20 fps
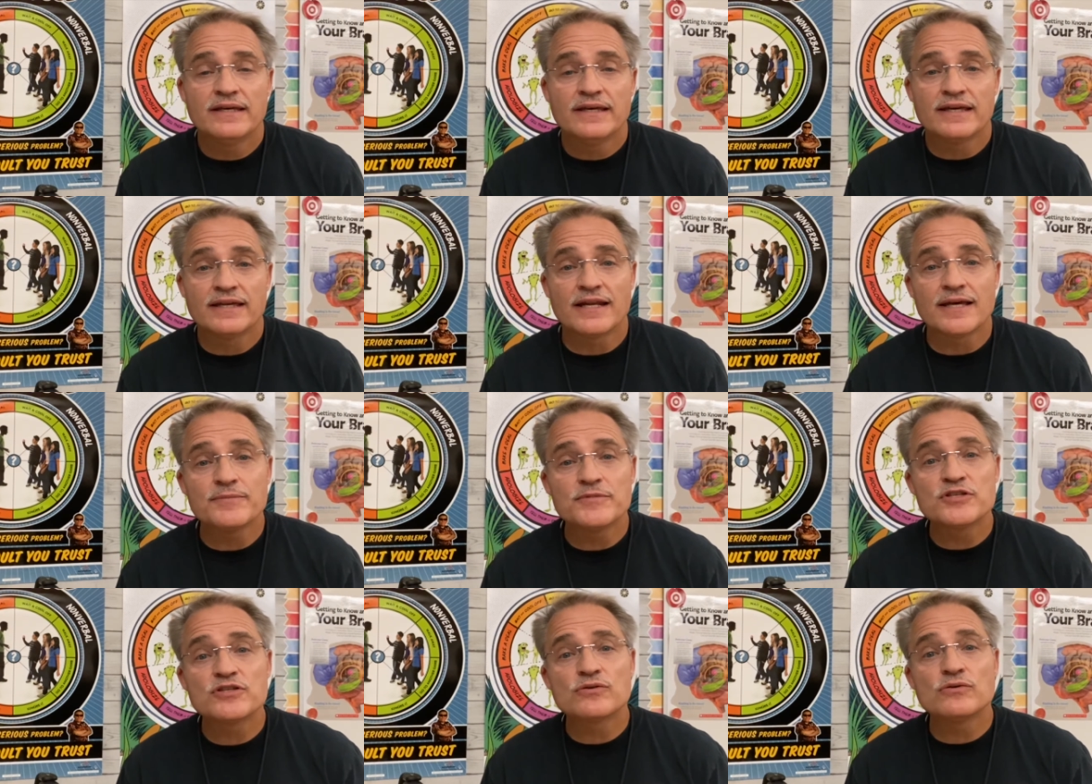and
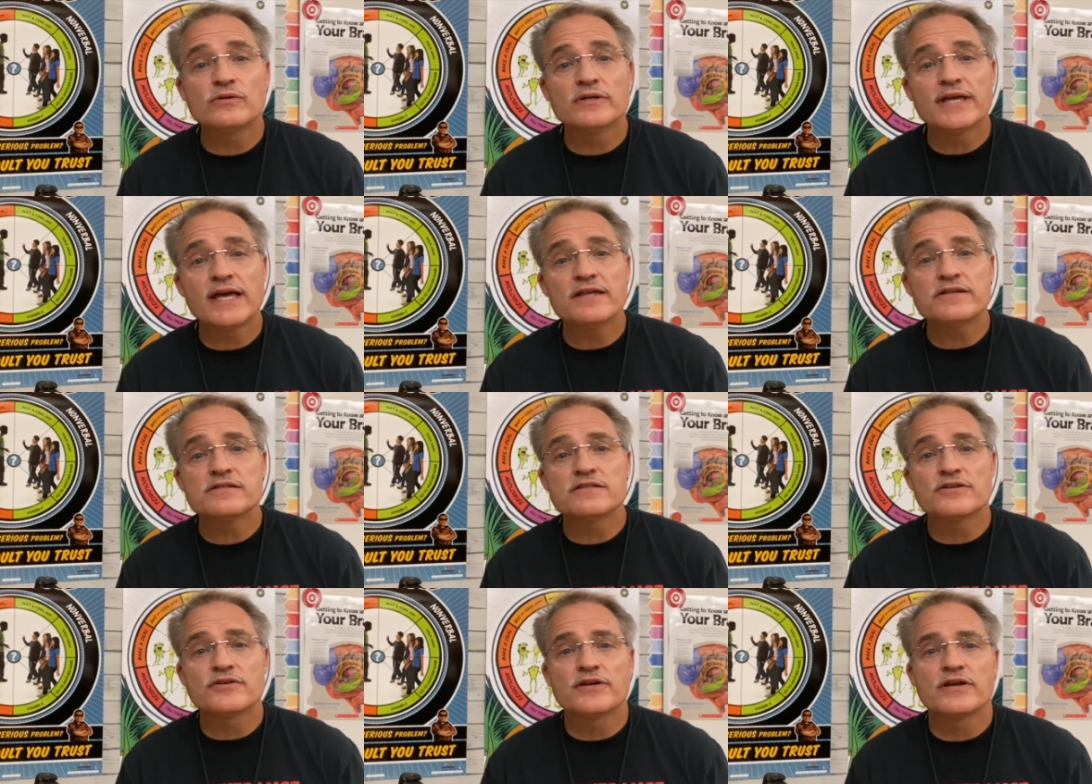I'm the school
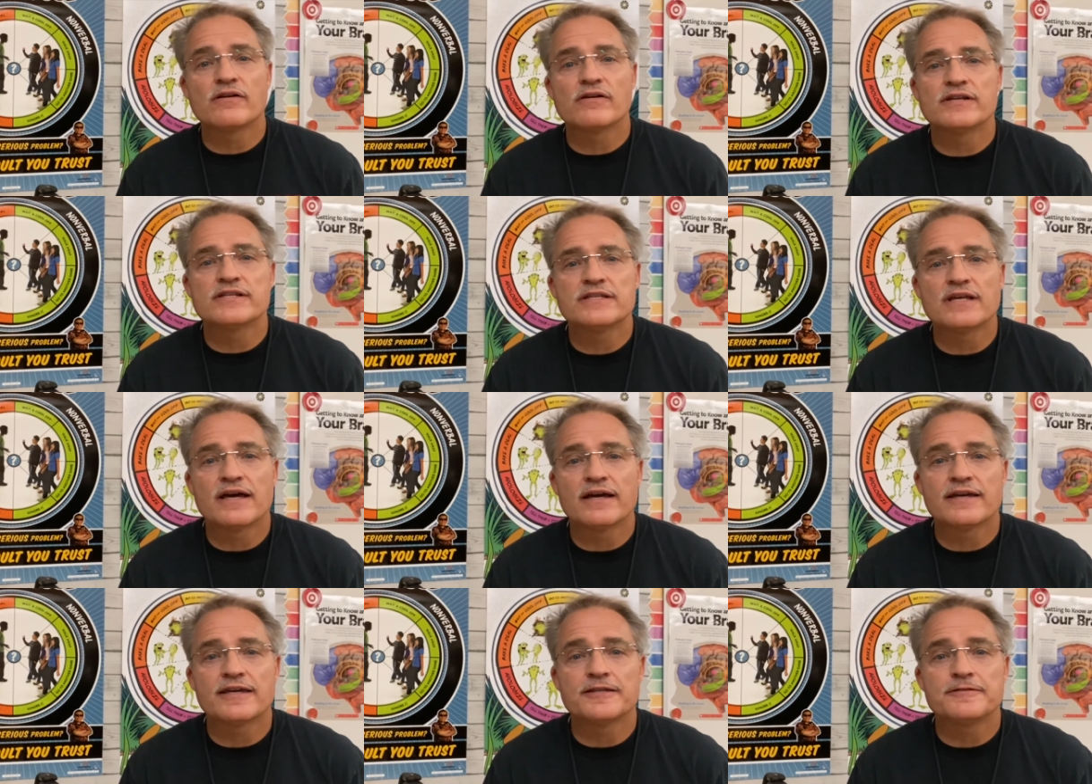counselor here at
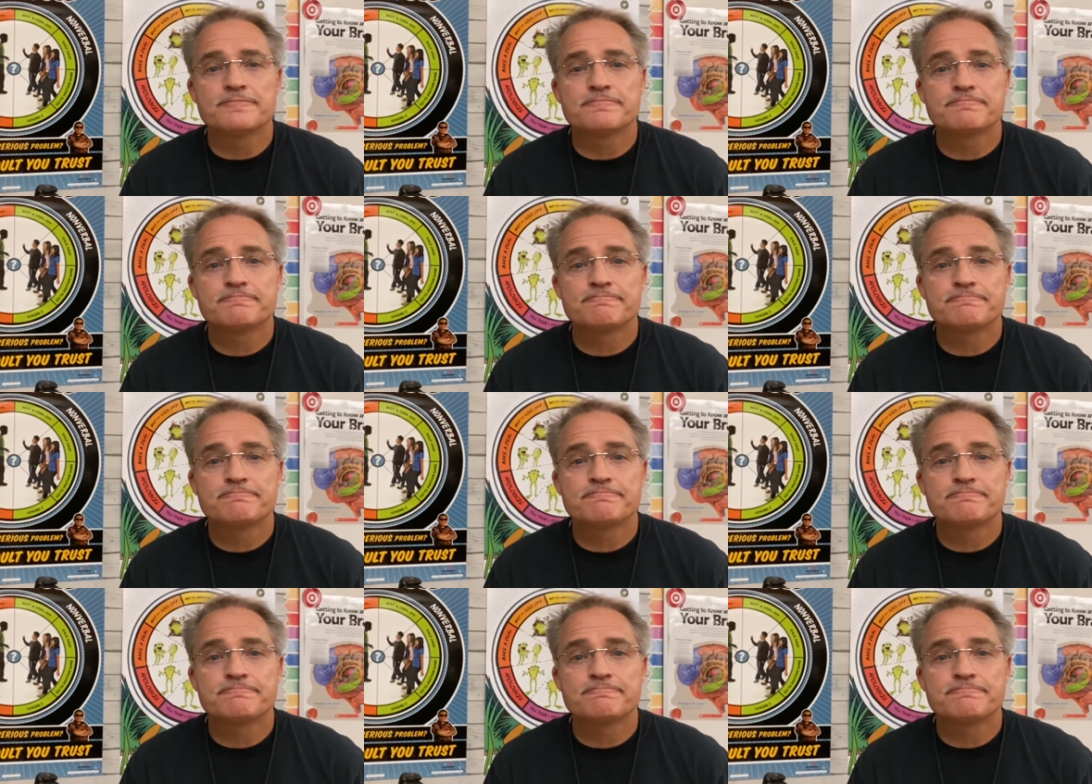Duncan.